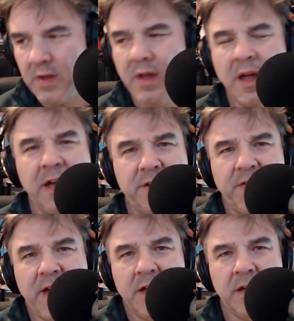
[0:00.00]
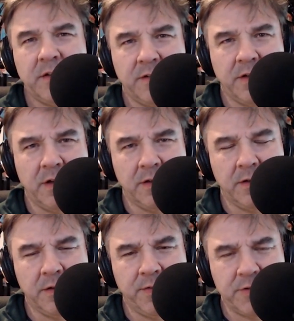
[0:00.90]
And do they,
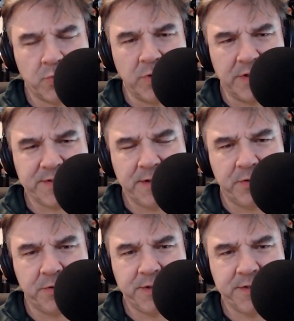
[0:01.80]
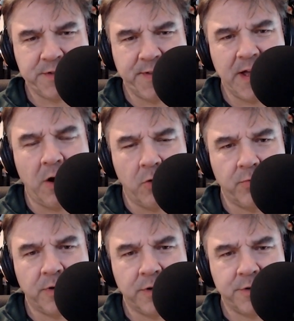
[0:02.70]
these real estate holdings, do they
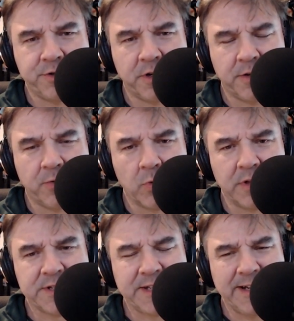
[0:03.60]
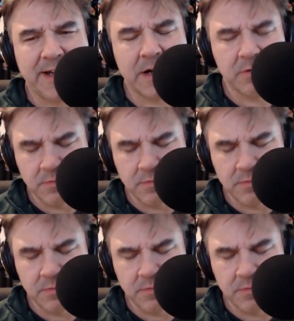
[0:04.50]
own a good chunk of the real estate now?